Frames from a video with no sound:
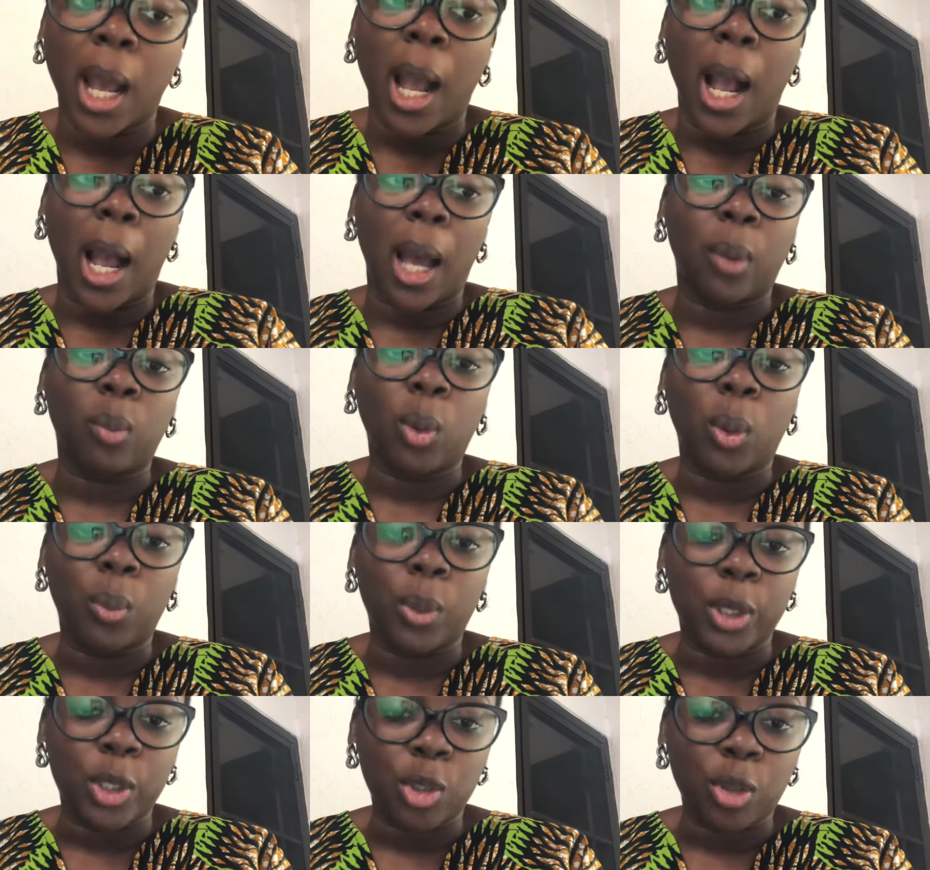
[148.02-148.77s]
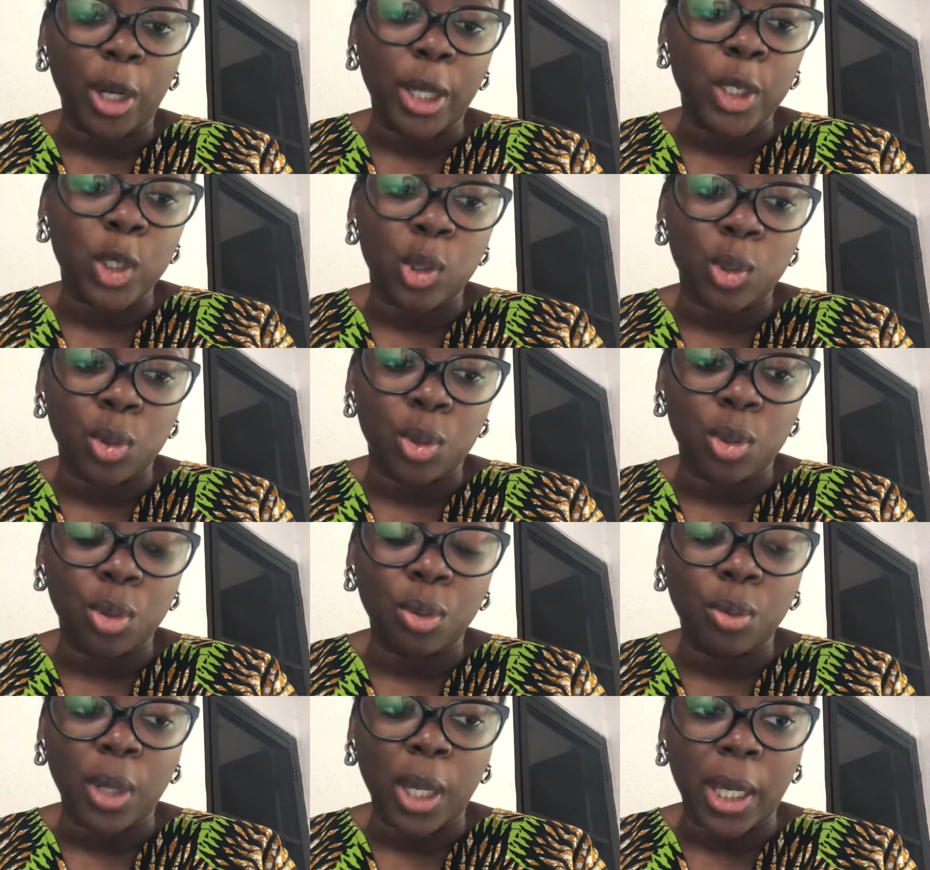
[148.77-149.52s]
And what we're trying to
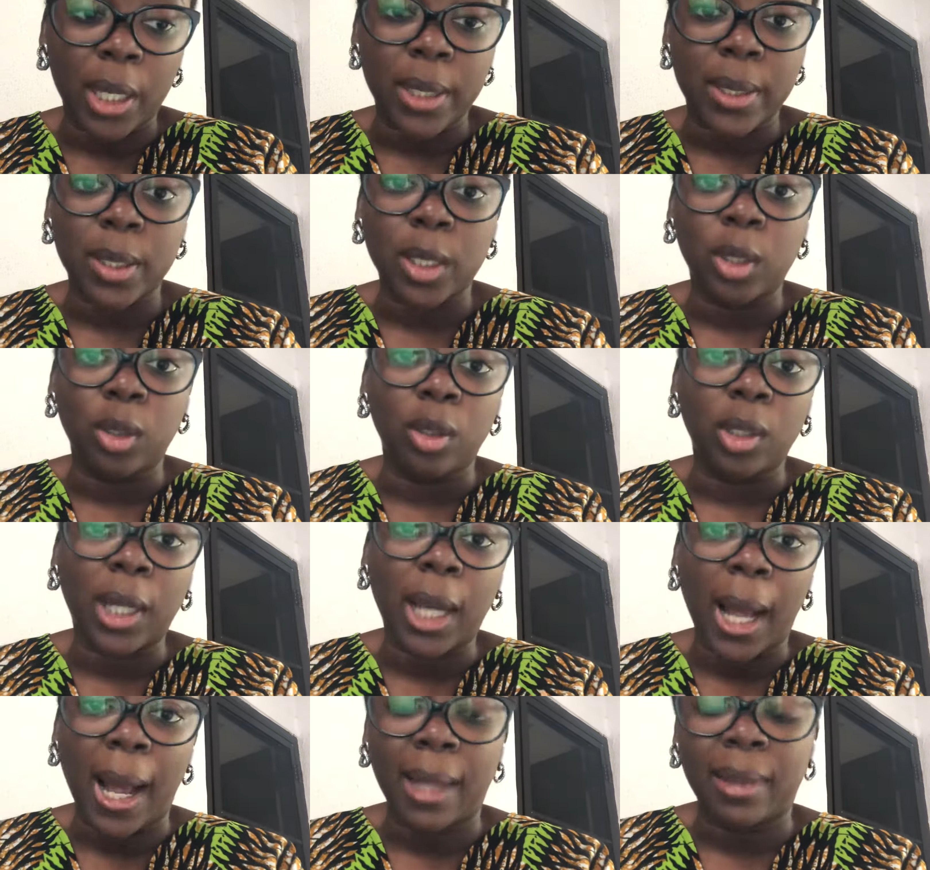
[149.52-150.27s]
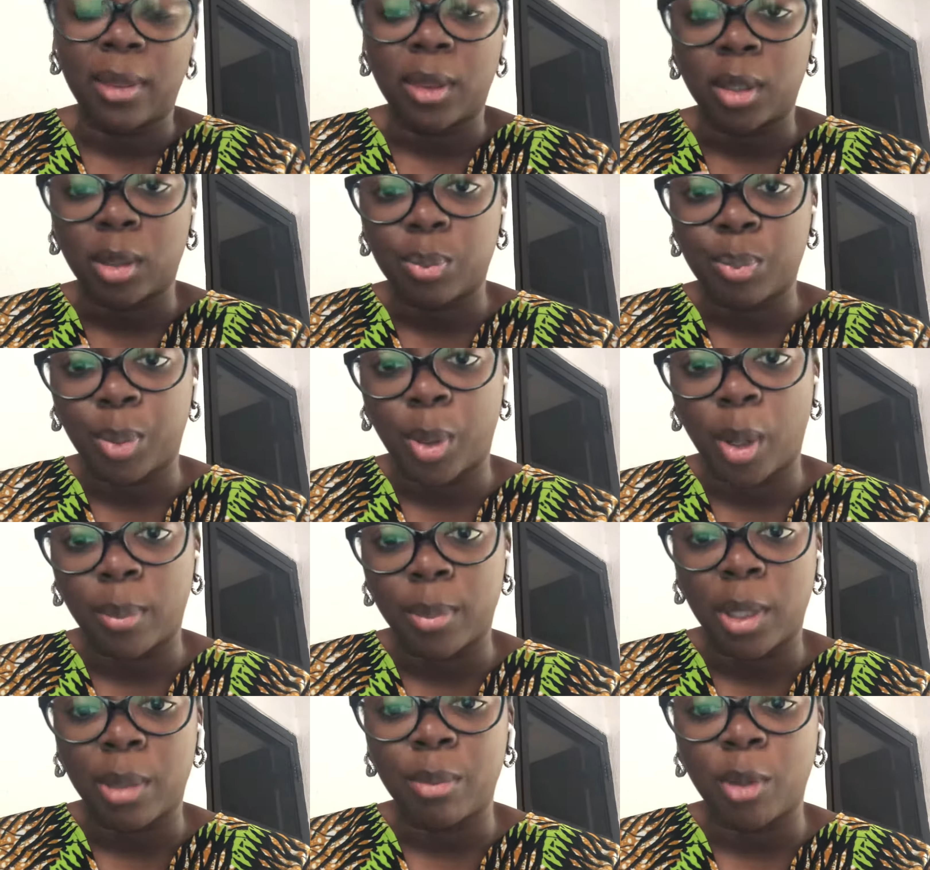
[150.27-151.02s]
do is look at the
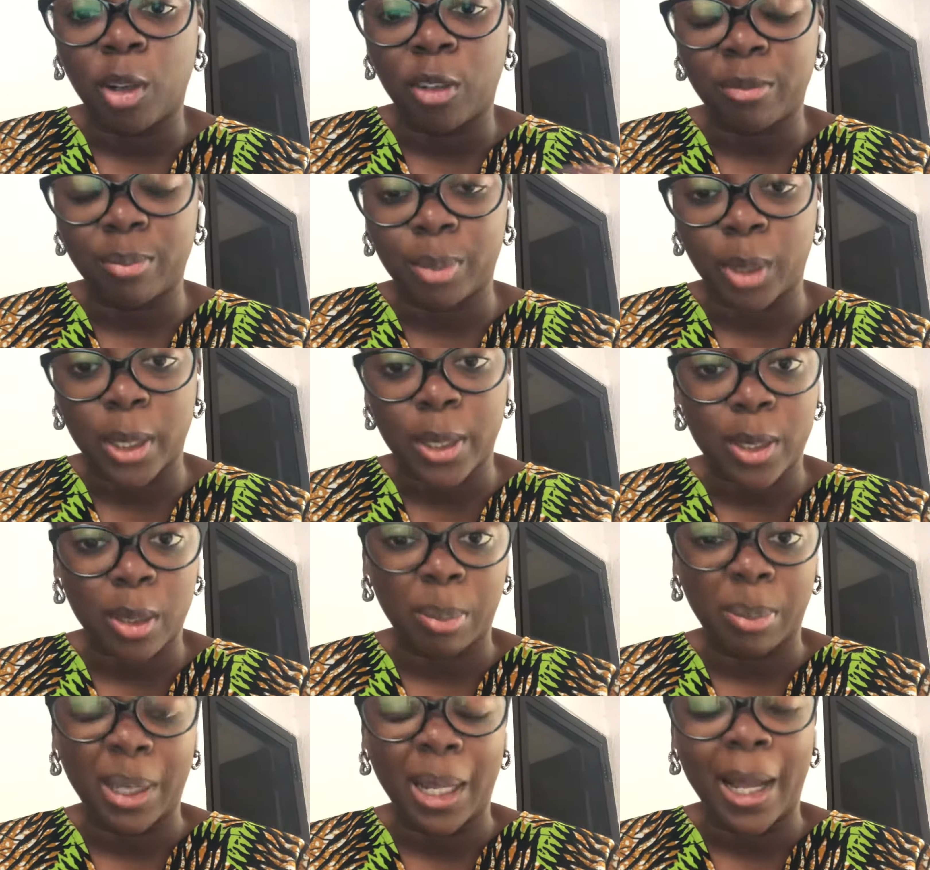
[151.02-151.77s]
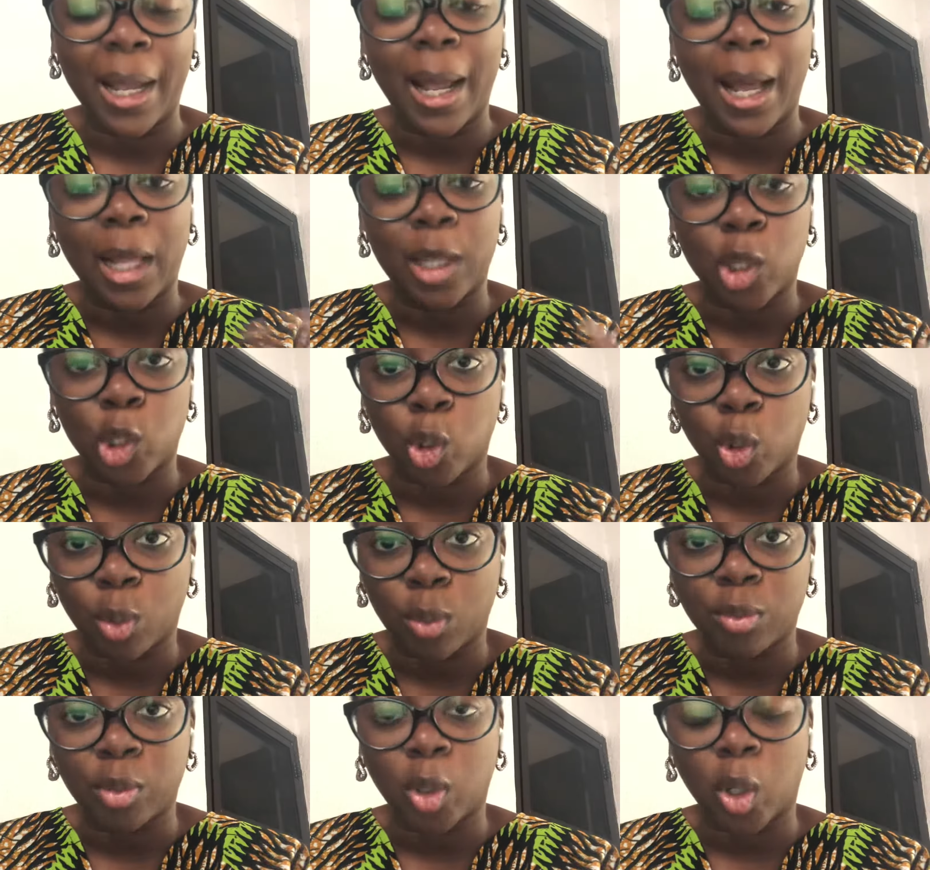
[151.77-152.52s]
problem of blood supply and the
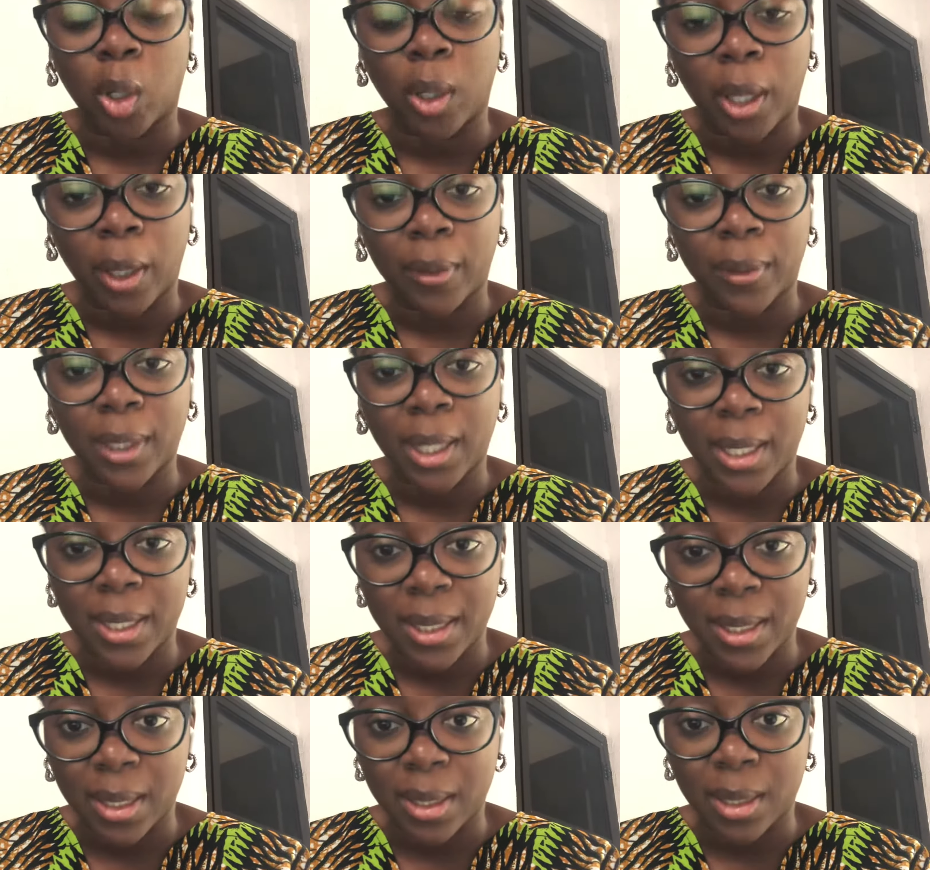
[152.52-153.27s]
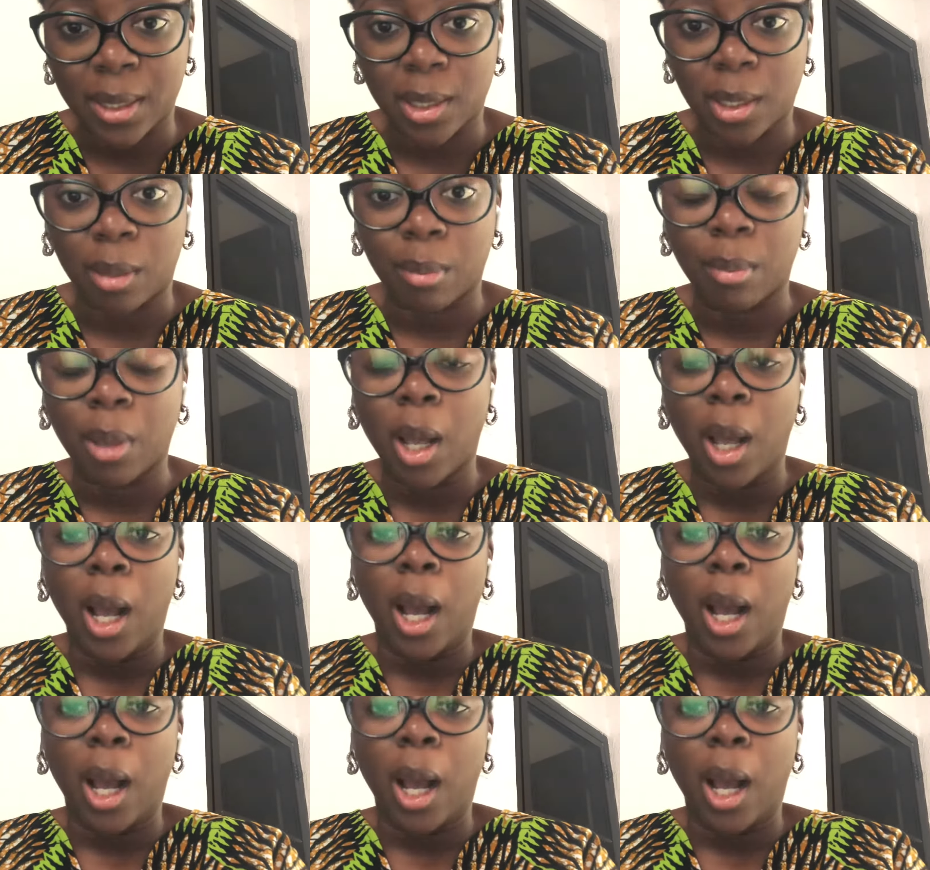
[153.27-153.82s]
overall healthcare system,